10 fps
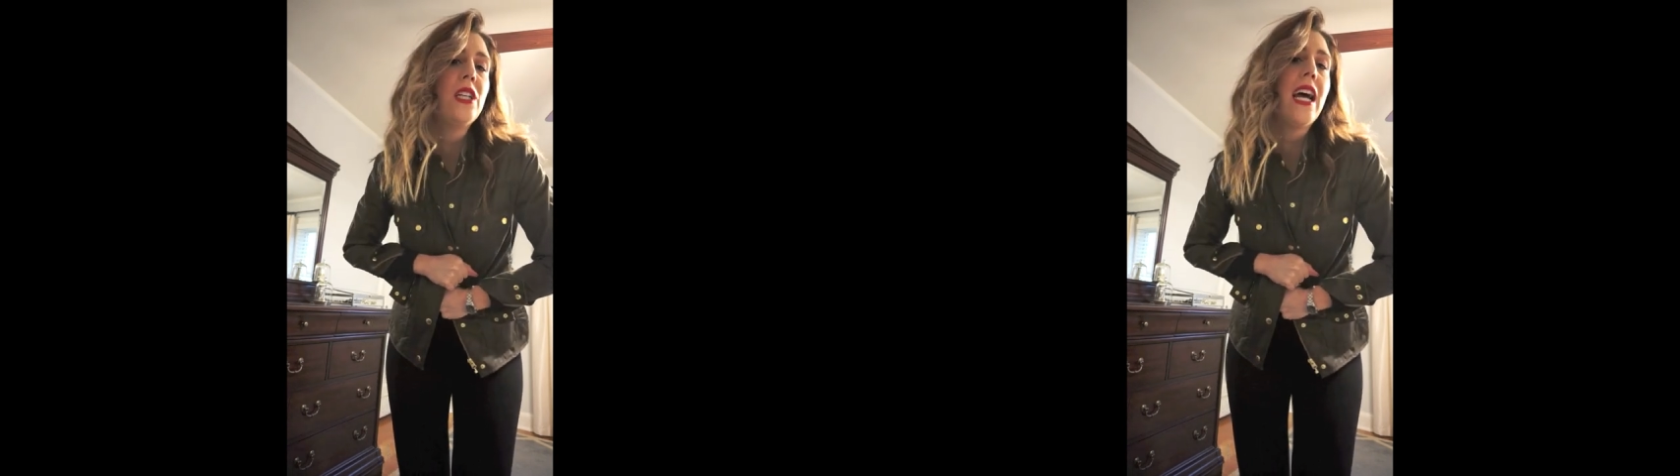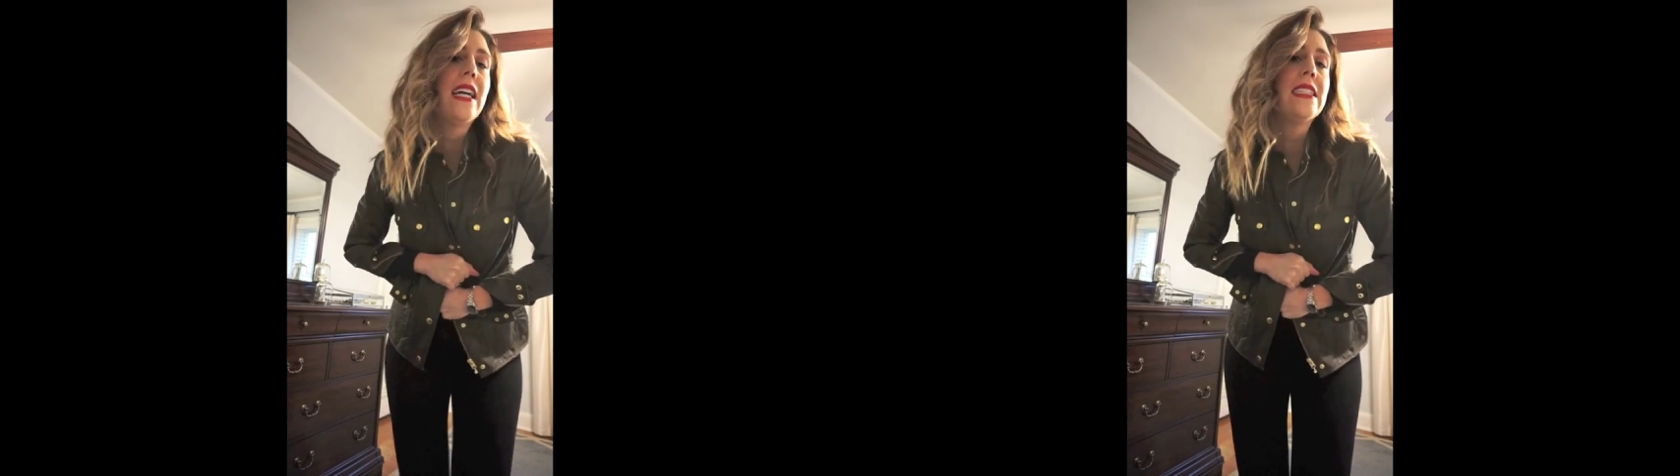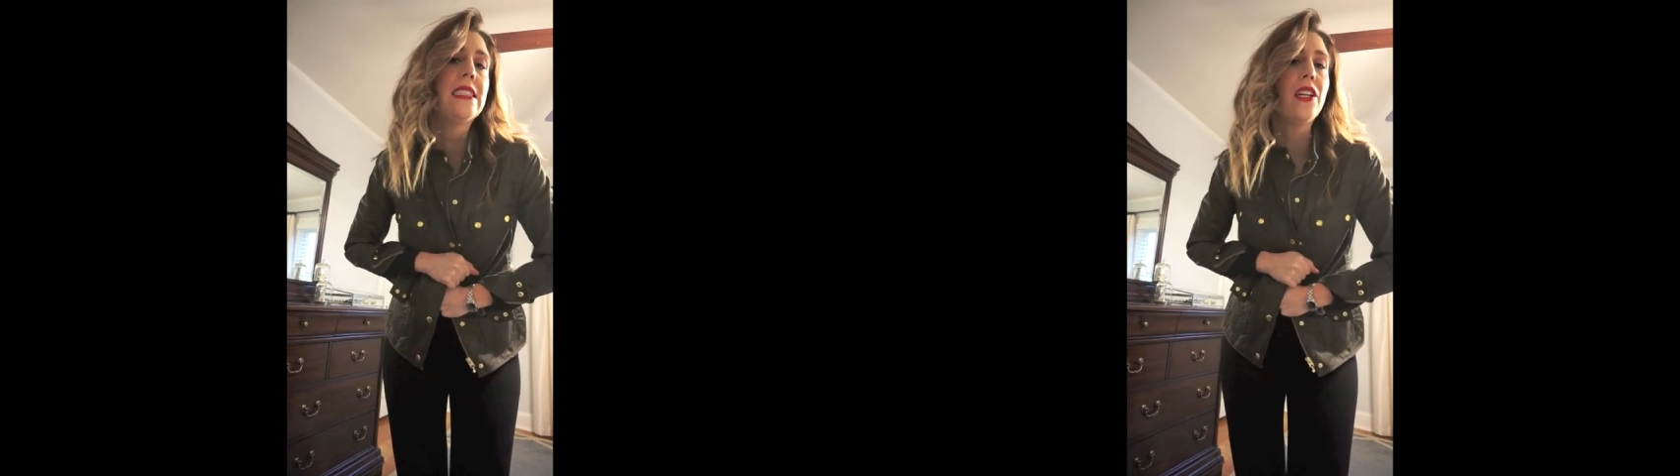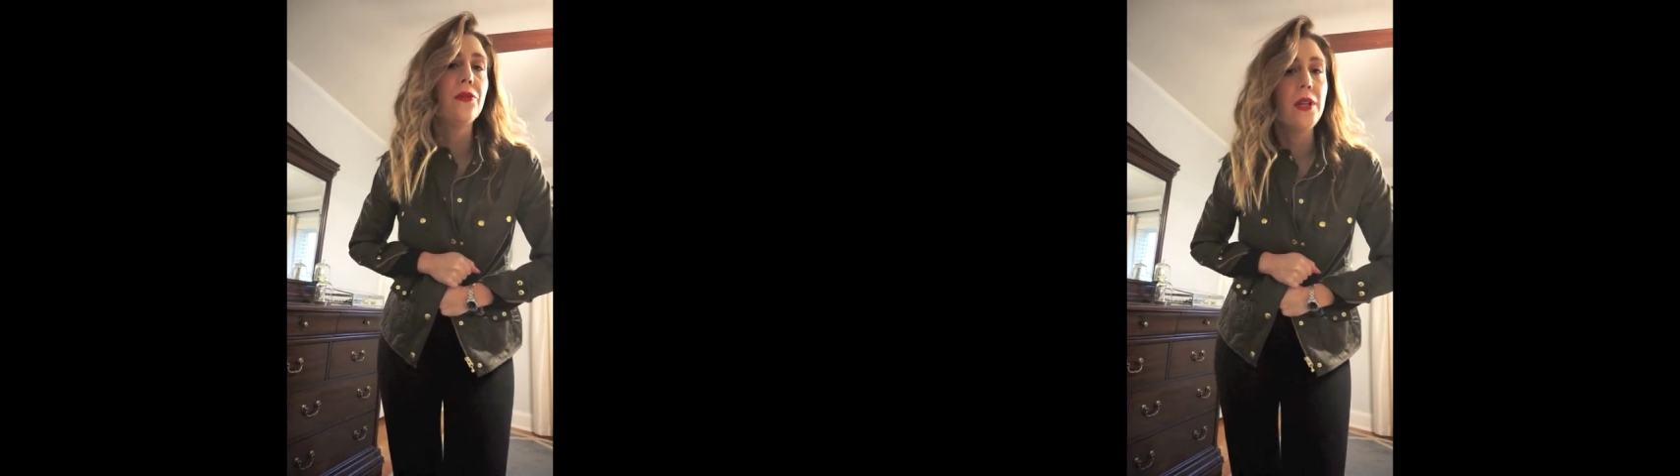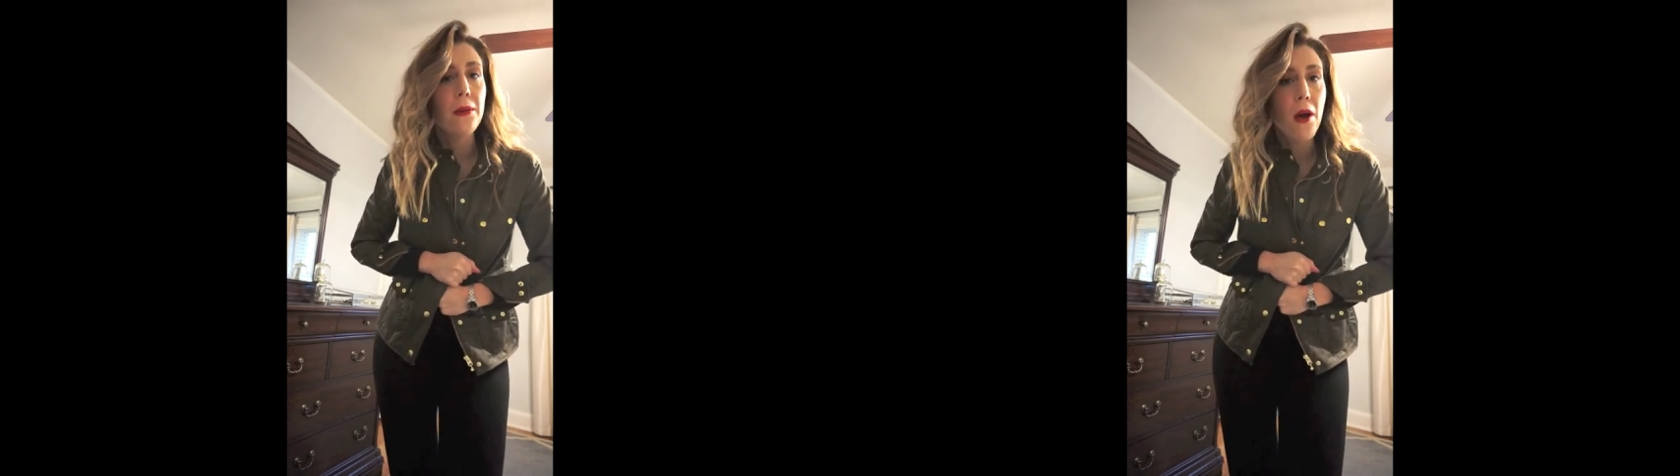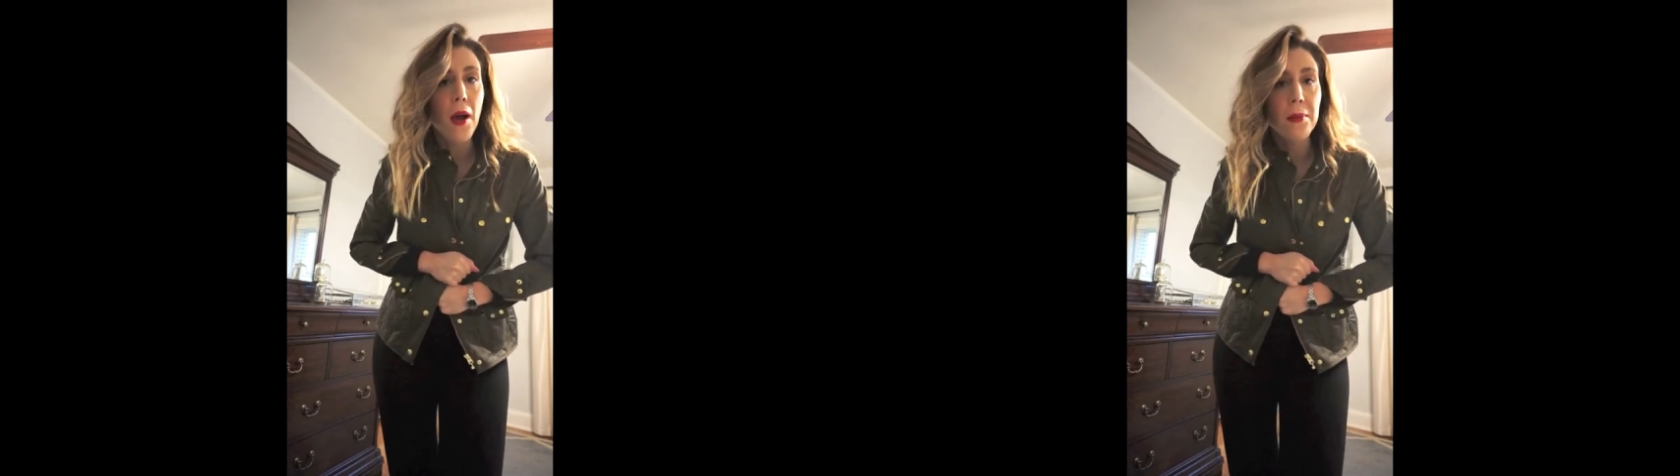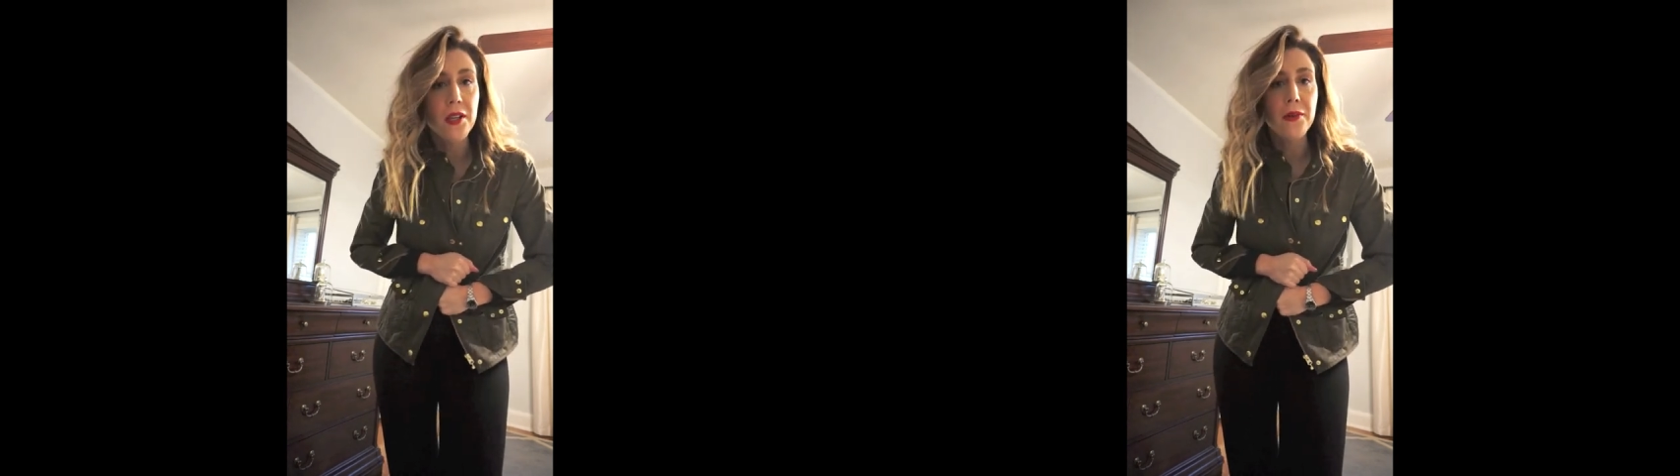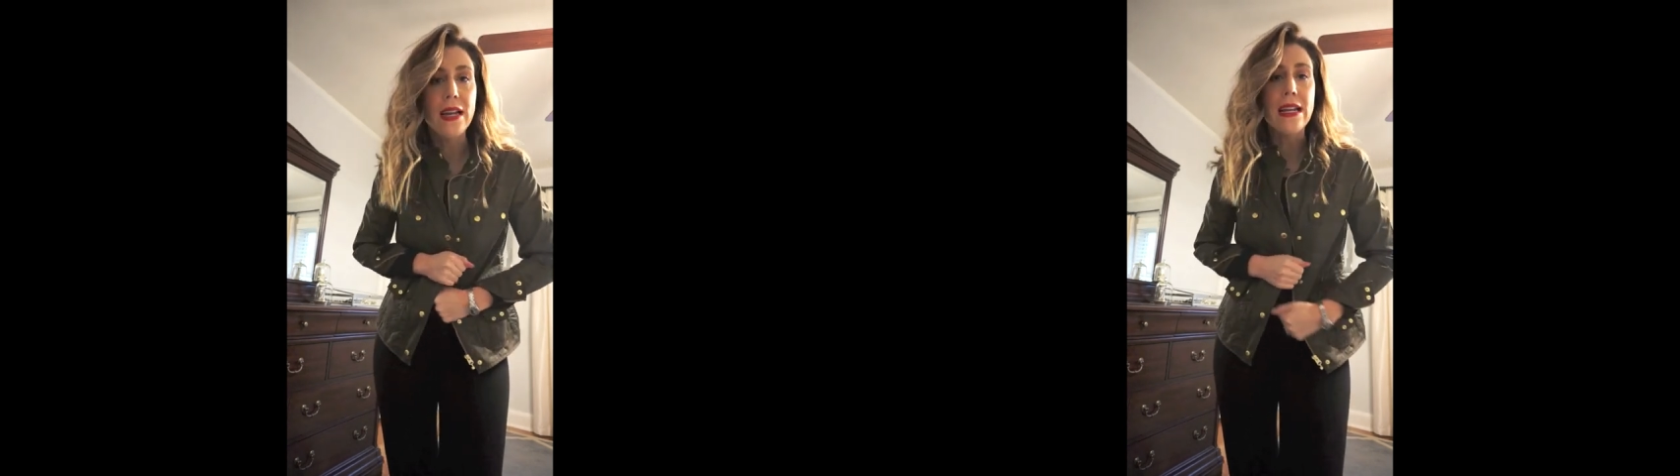jackets that are really
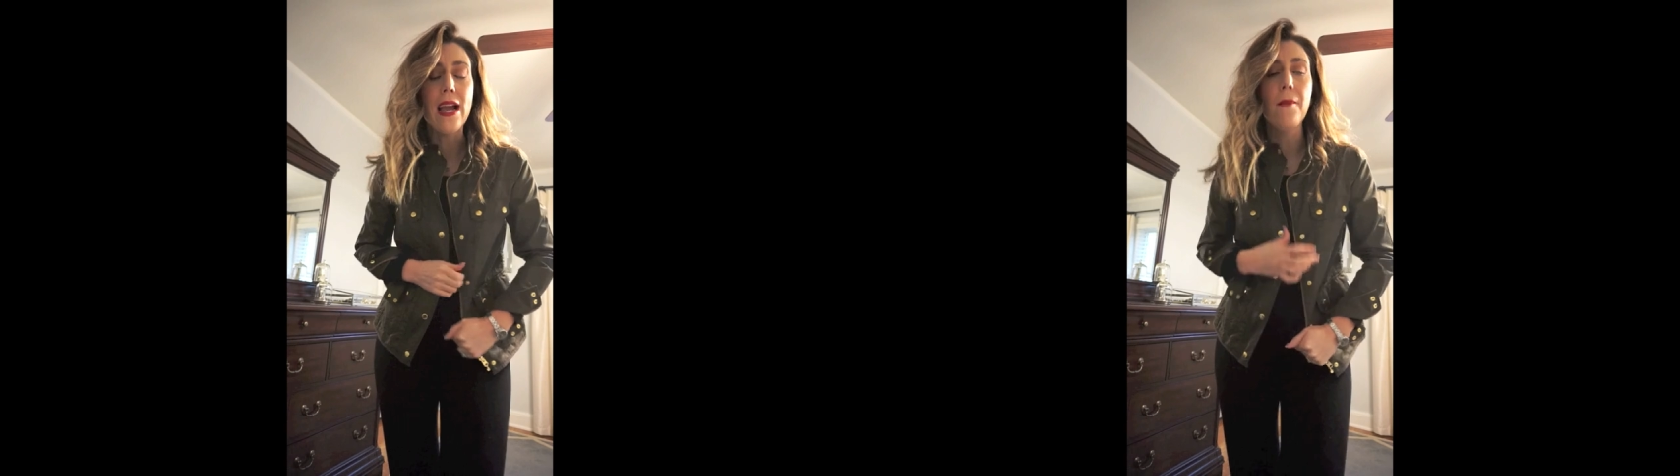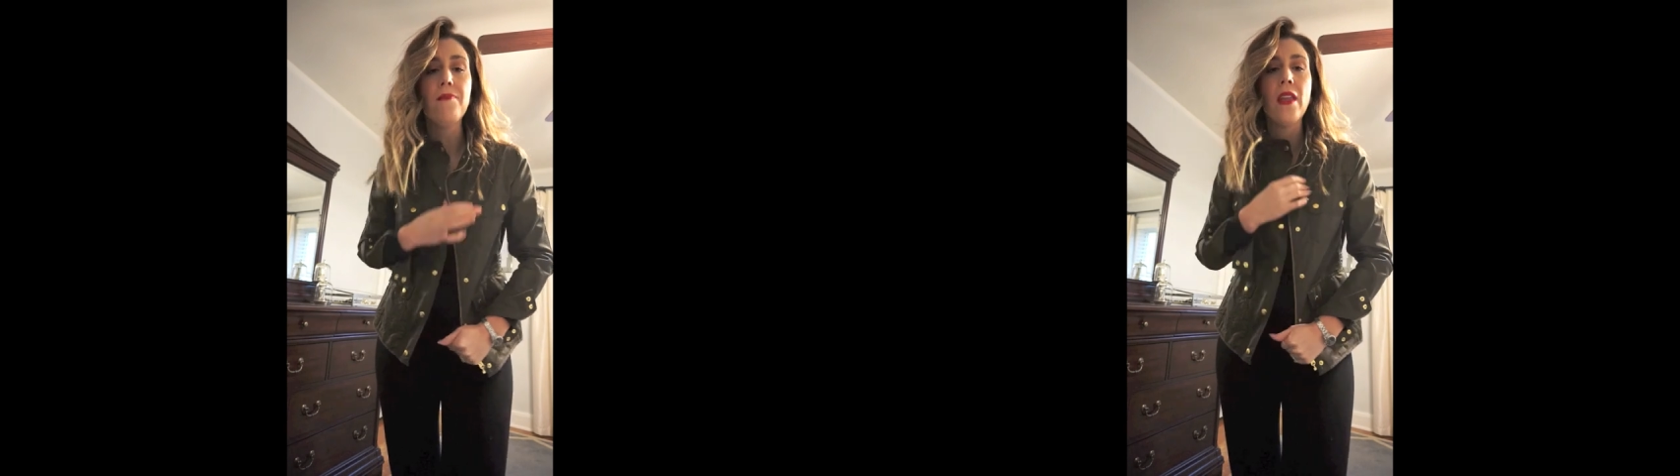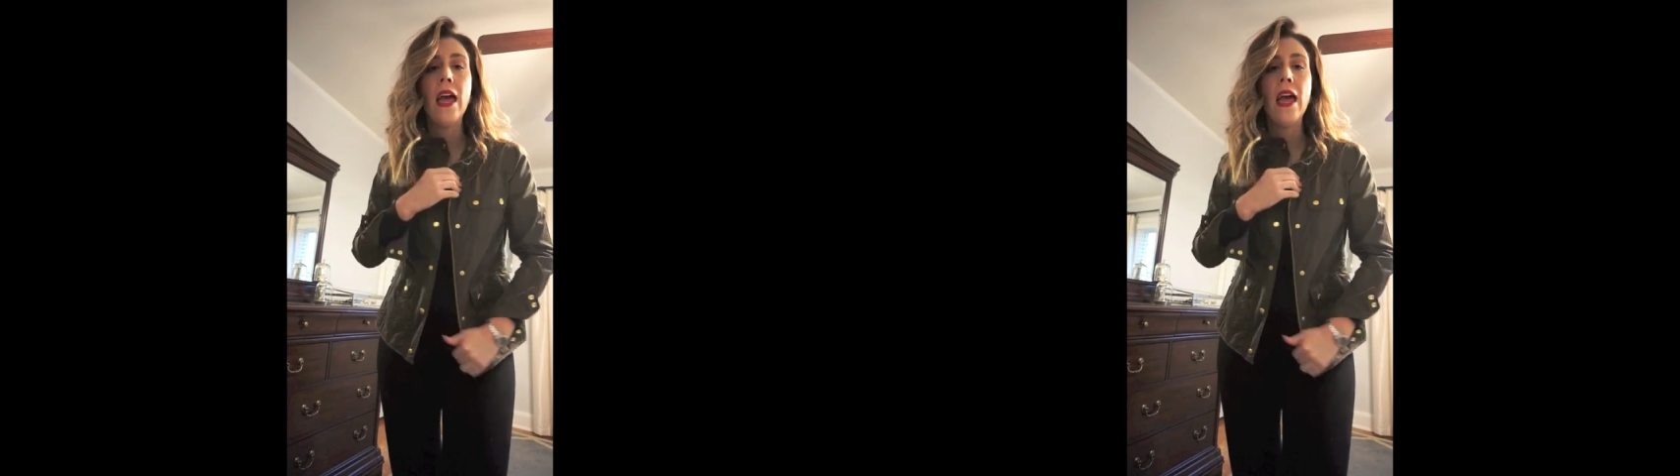popular right now.